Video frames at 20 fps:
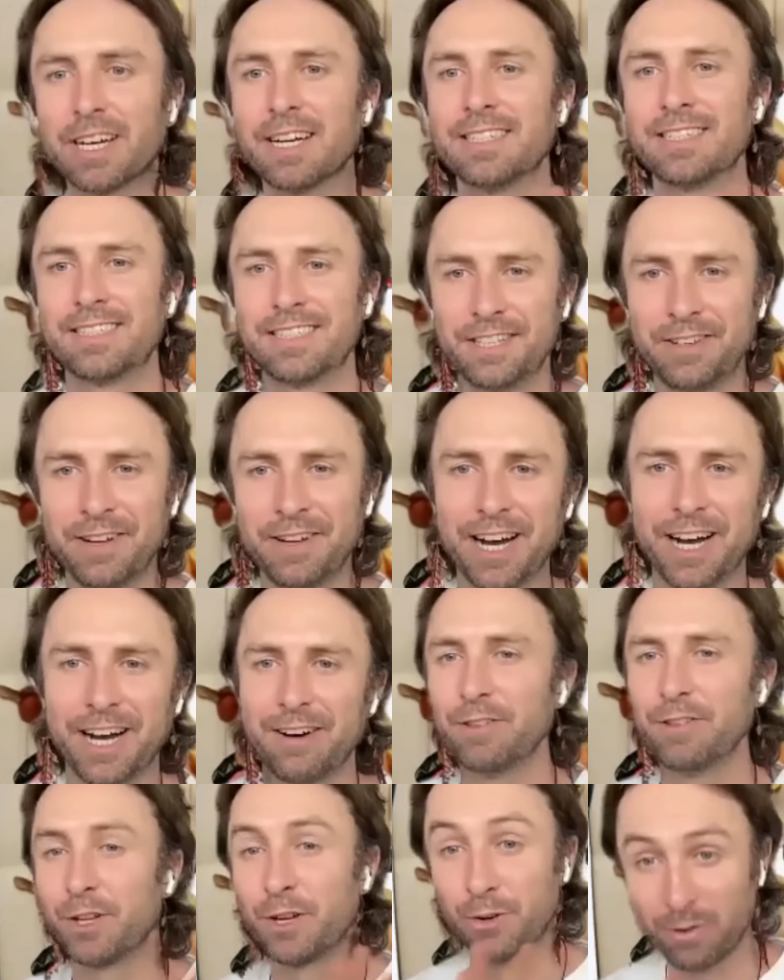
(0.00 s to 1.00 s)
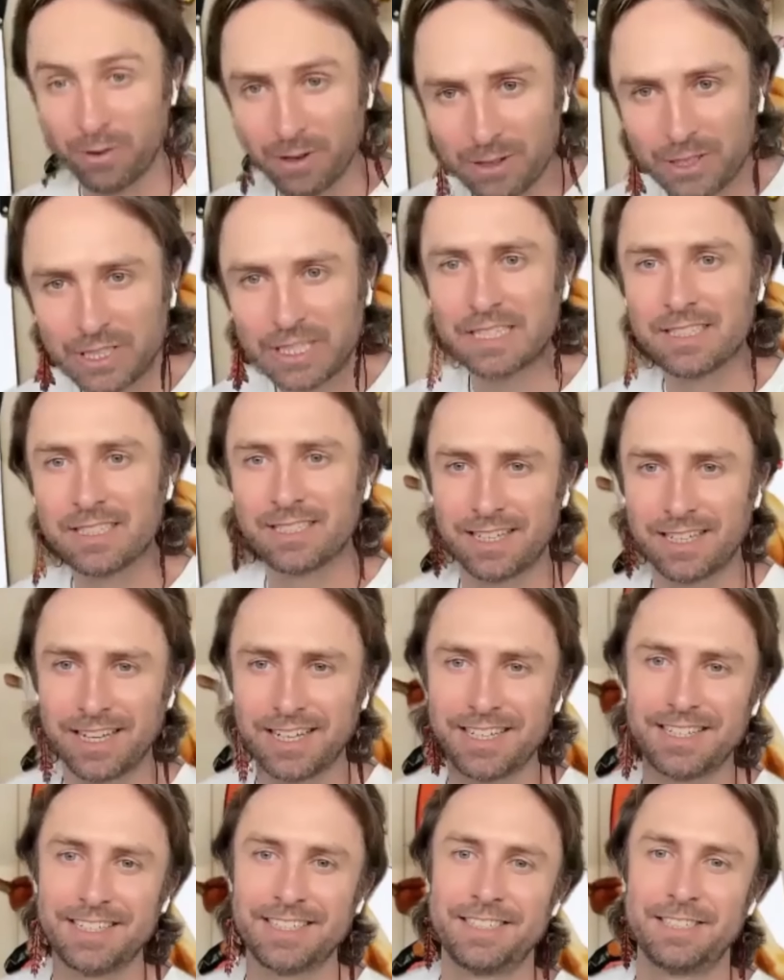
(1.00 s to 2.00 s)
sites that you have, the cruising
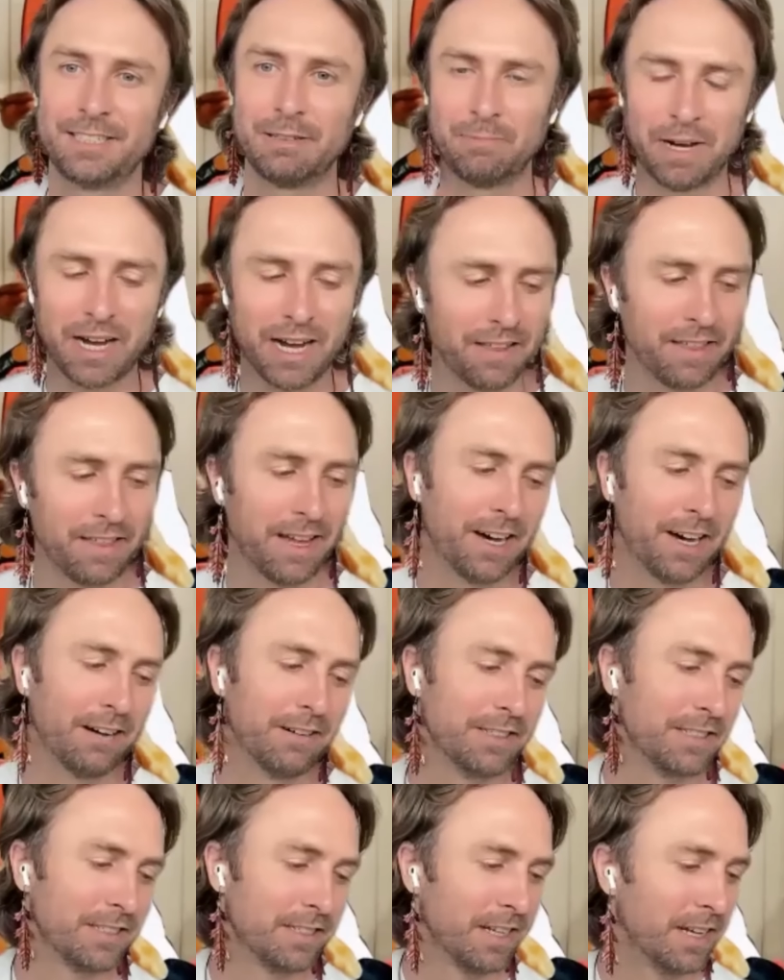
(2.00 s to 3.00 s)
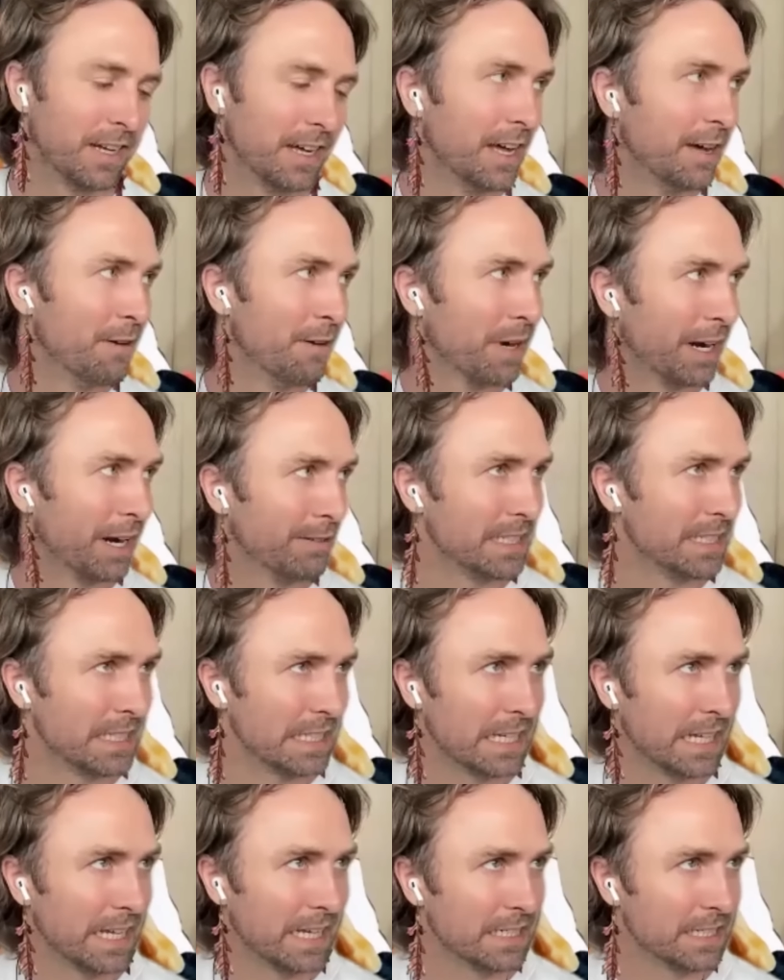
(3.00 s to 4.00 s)
sites, the bathhouse. But I was
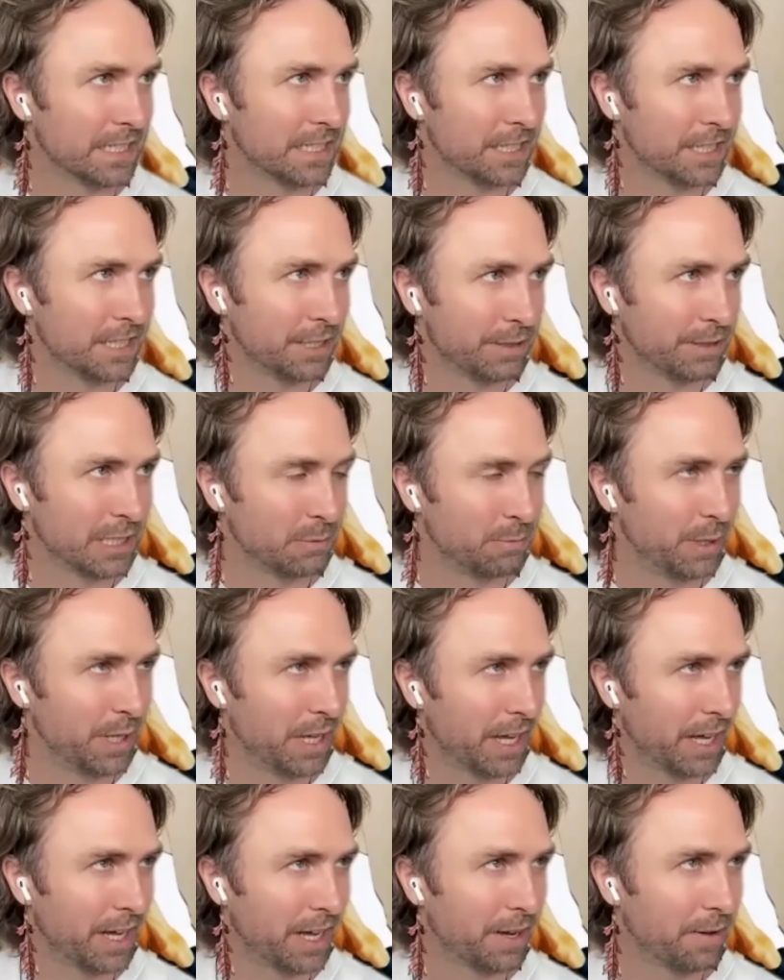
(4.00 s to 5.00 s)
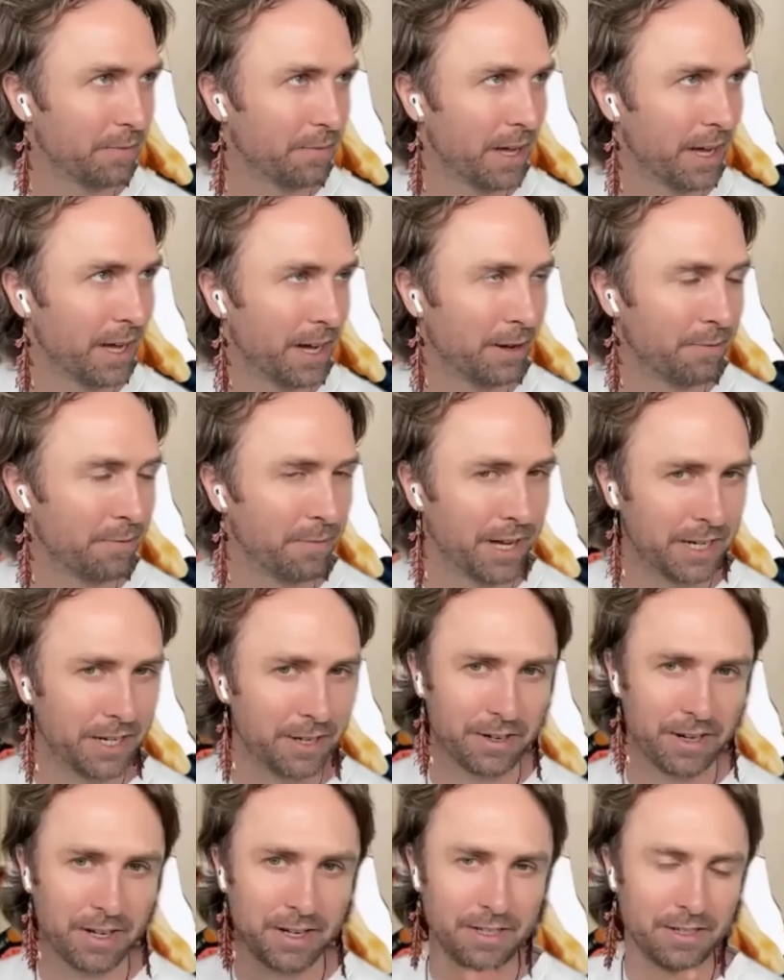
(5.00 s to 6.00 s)
thinking, just as you were speaking,
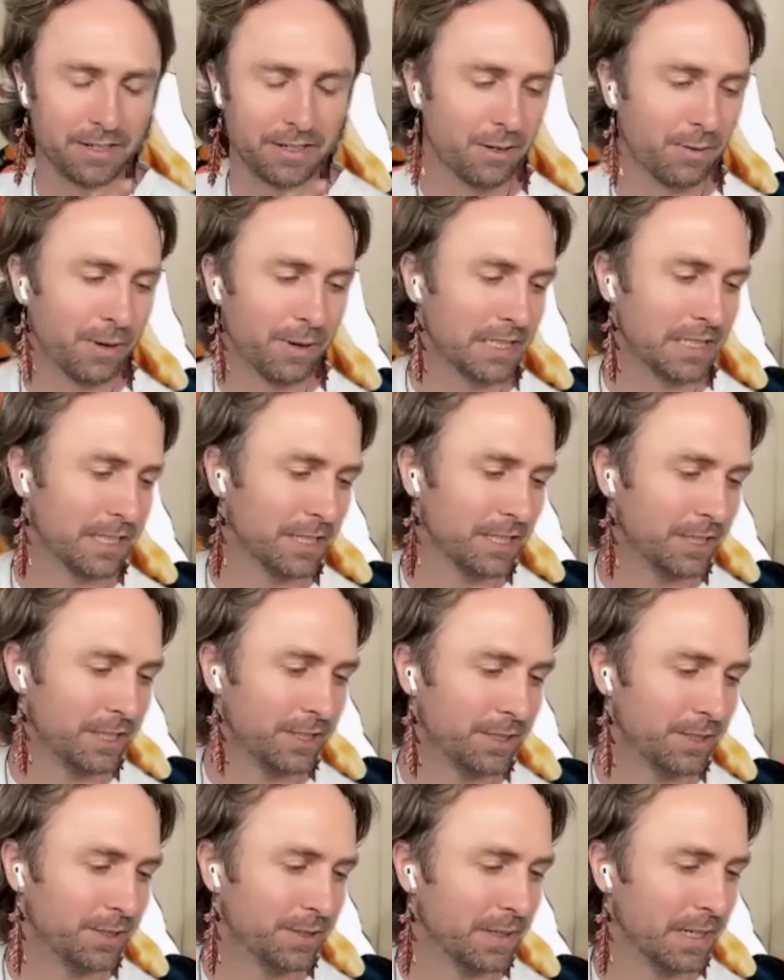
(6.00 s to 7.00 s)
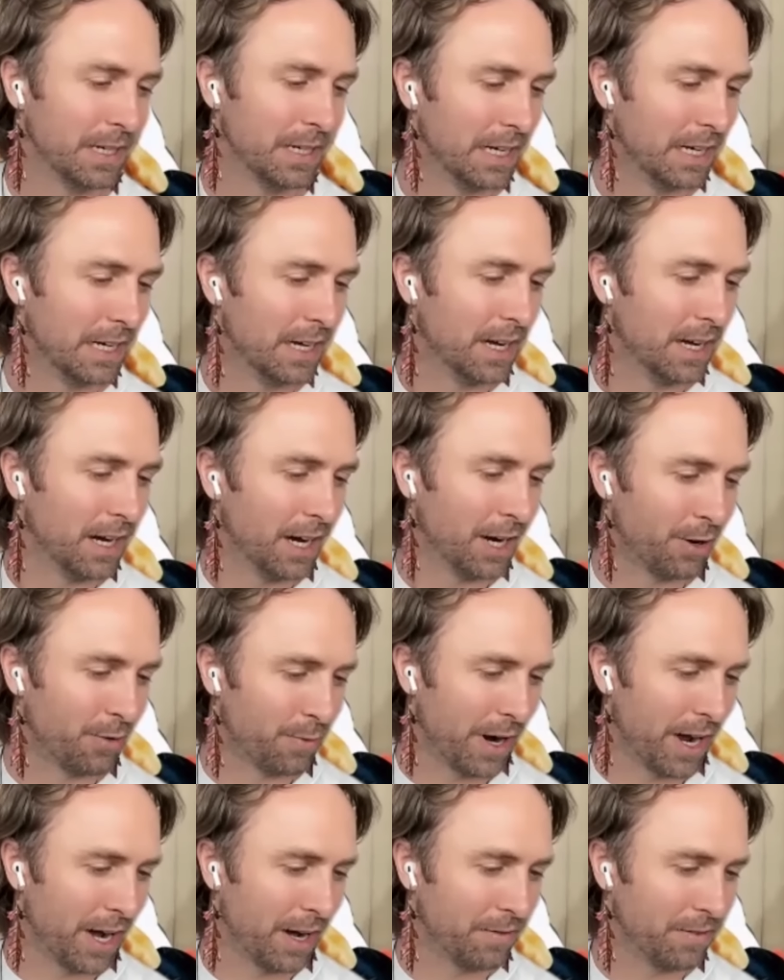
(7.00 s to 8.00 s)
and your question too,
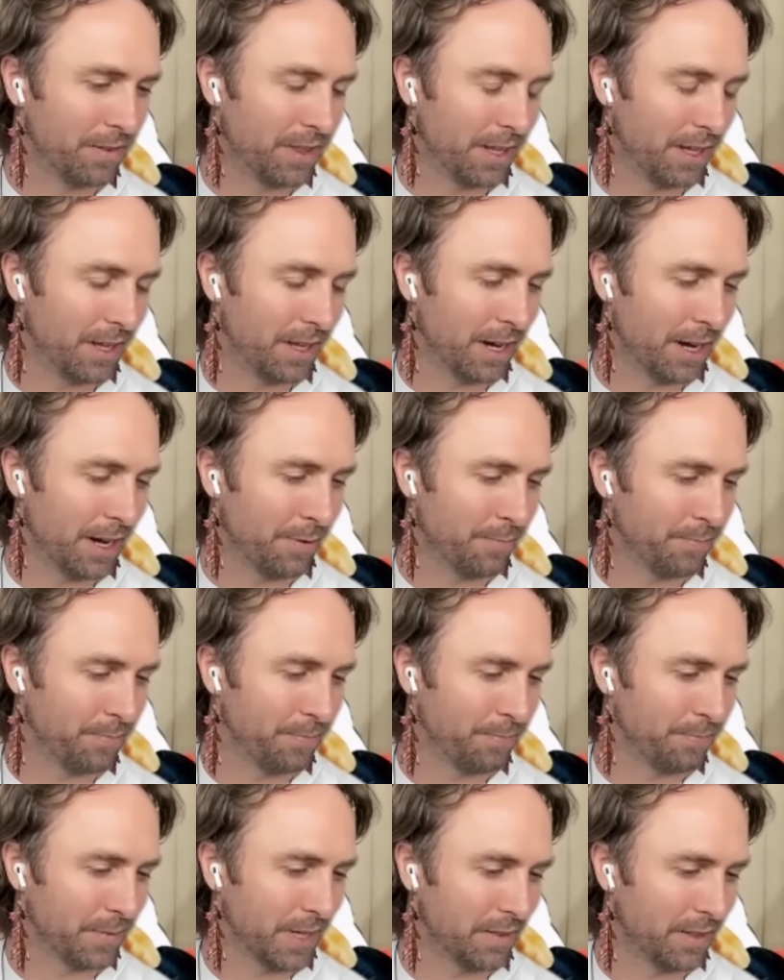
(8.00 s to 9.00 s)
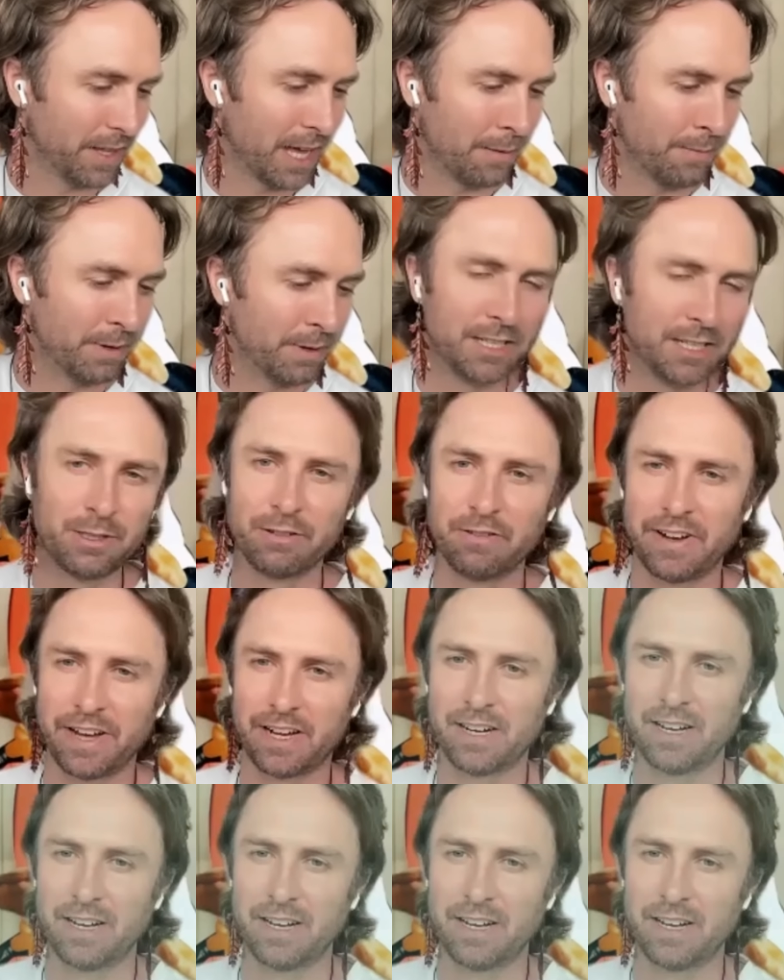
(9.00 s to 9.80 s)
around the Caminito